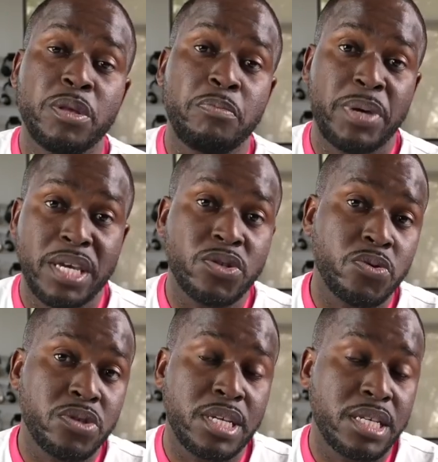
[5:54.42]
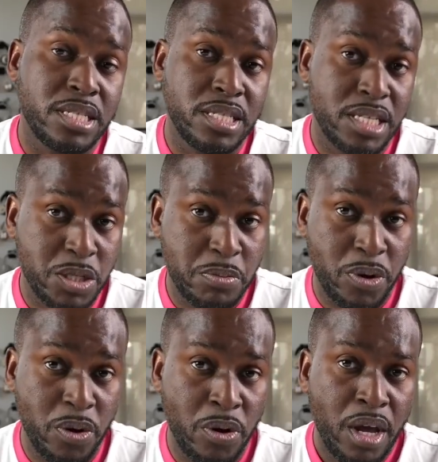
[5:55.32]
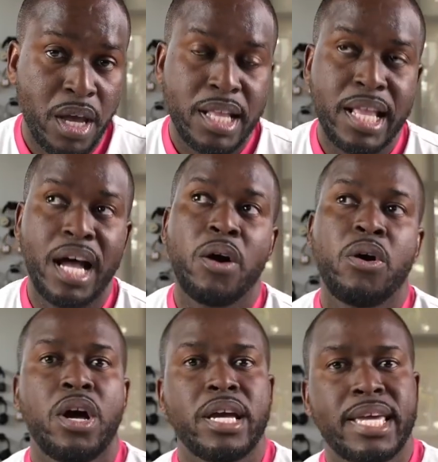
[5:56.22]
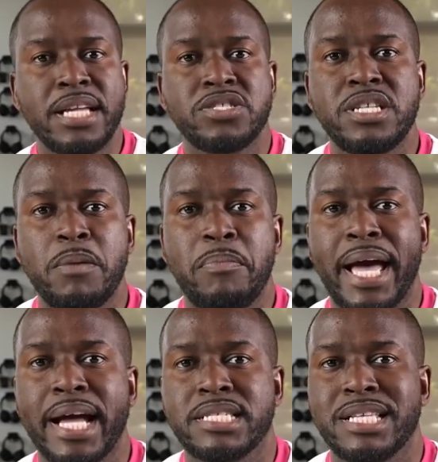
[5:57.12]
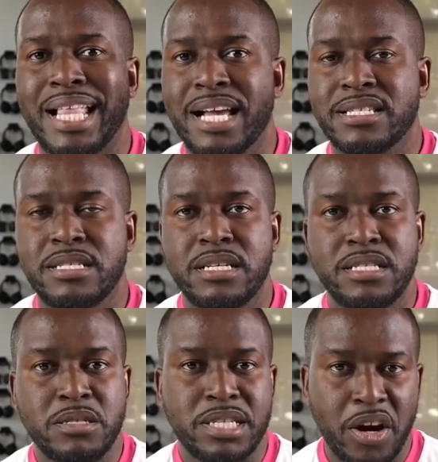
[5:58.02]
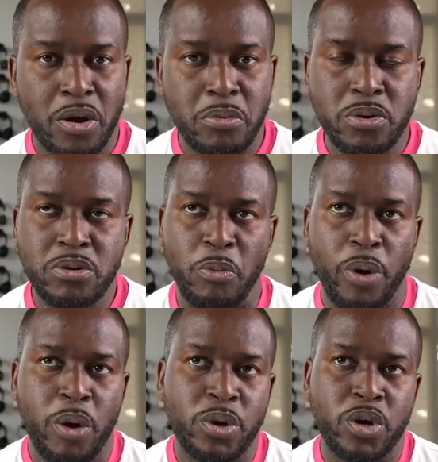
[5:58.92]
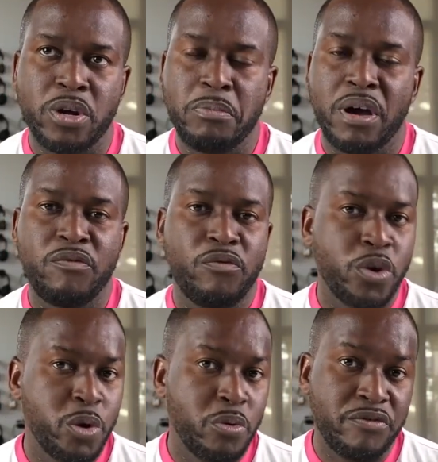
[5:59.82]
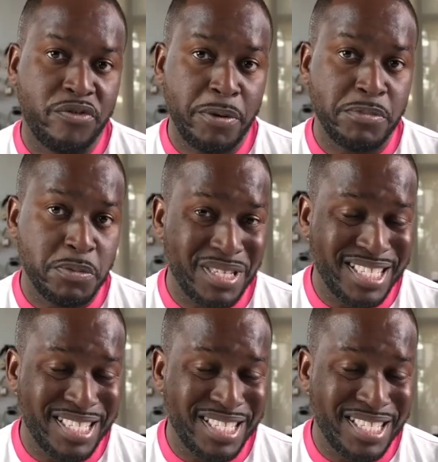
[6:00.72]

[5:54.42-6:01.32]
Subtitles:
the Pixel 6 and 6 Pro. Now, Genshin Impact last year did terrible, where we got about 41 frames per